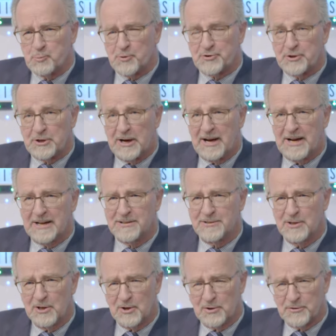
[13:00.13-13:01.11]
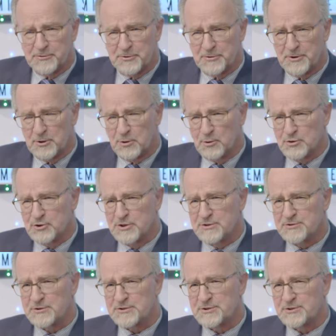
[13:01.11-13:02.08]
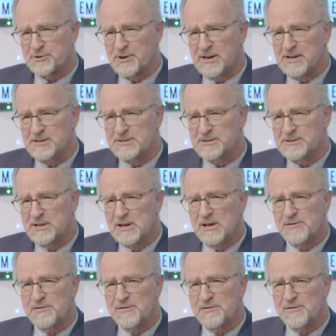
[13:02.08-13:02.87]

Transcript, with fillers: with God through the Lord Jesus Christ,